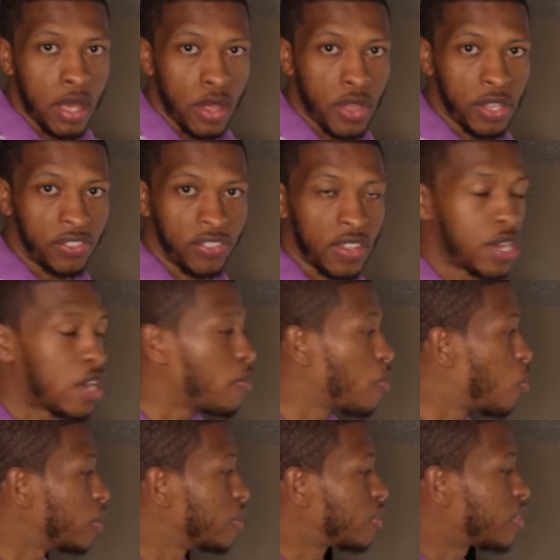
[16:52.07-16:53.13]
This is the
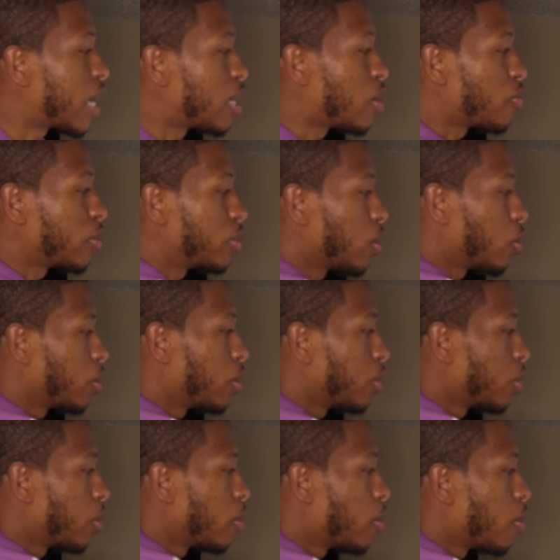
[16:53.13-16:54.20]
#1 sign of
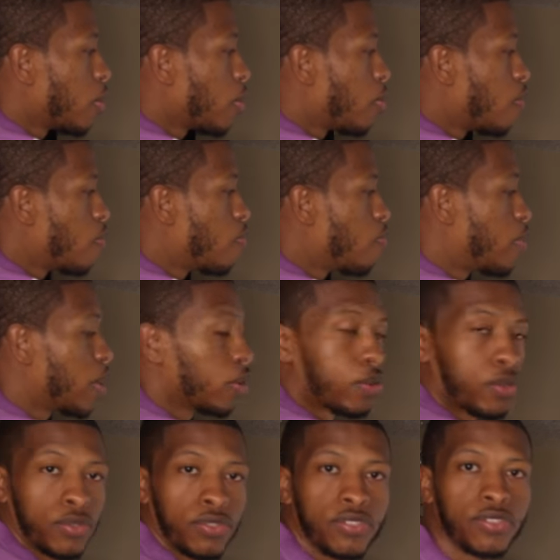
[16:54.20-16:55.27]
adulthood,
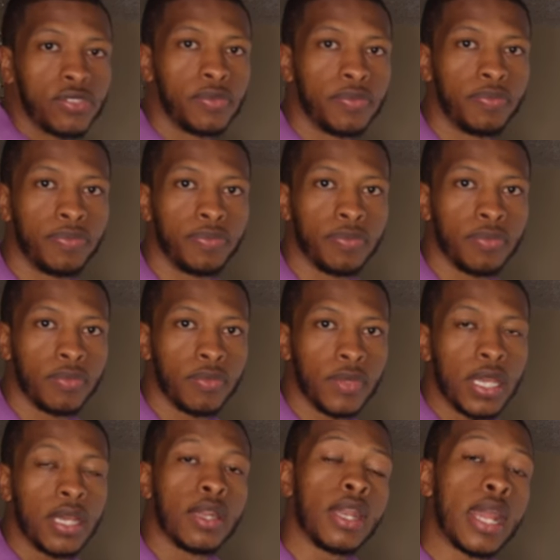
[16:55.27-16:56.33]
bills.
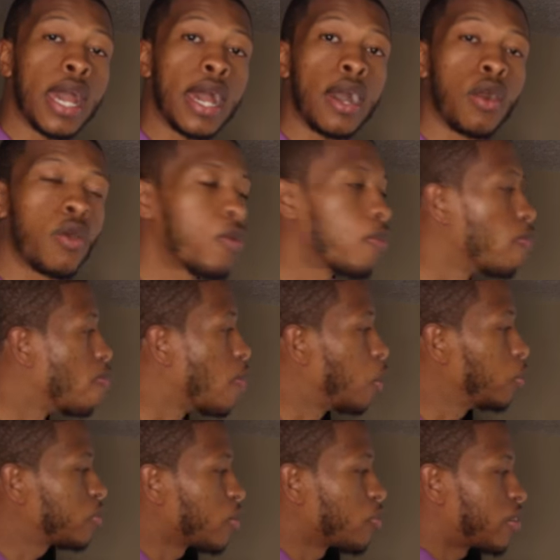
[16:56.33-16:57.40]
Now,
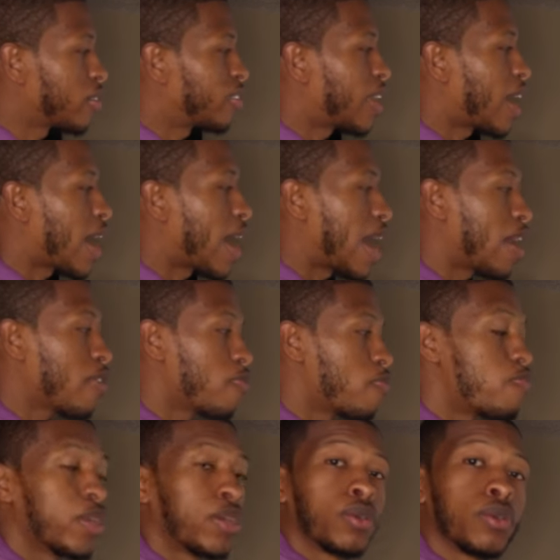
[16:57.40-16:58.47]
most of us have
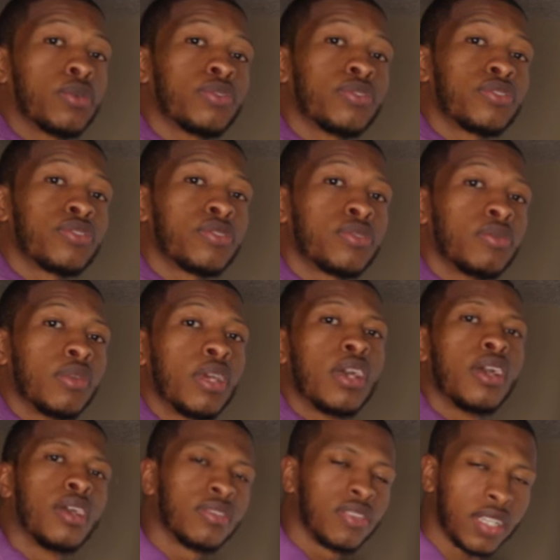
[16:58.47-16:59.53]
bills
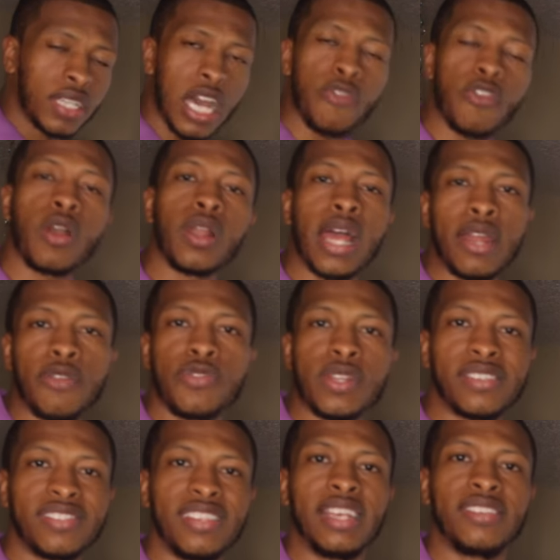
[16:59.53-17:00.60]
to cover a lot of
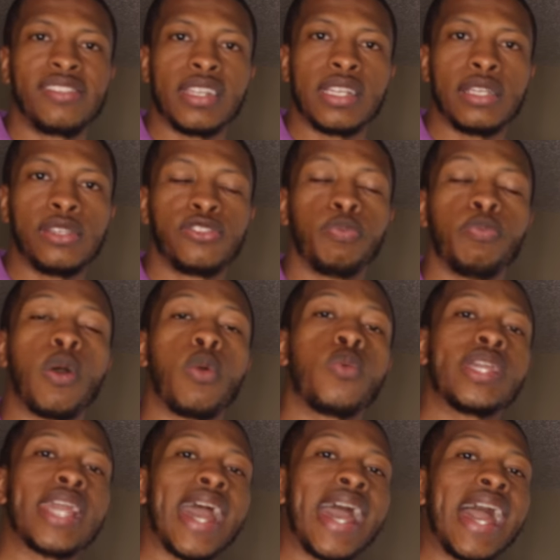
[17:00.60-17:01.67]
necessities, but
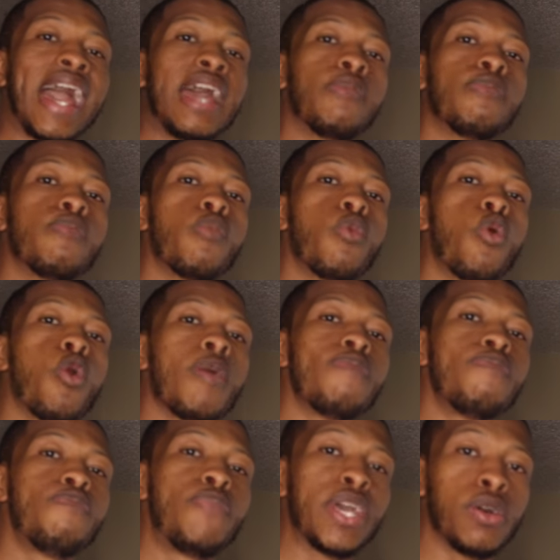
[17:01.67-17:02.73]
we add more
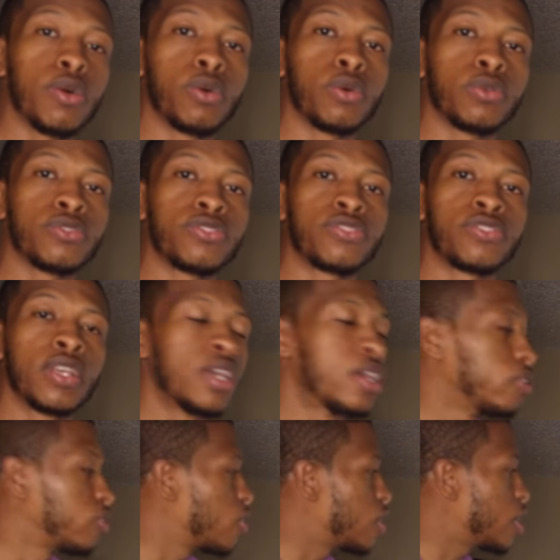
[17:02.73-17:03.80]
bills
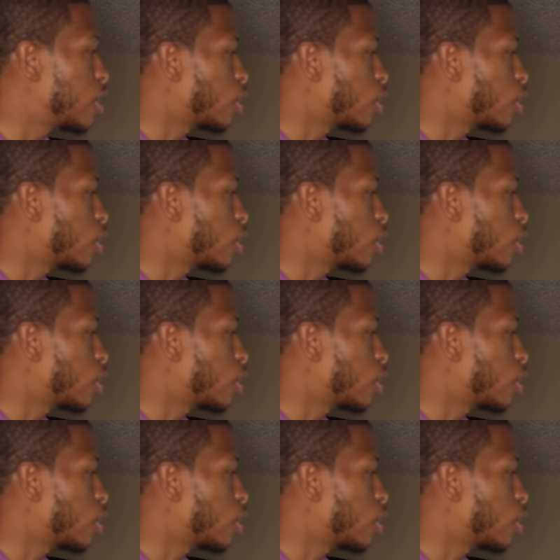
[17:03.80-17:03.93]
to the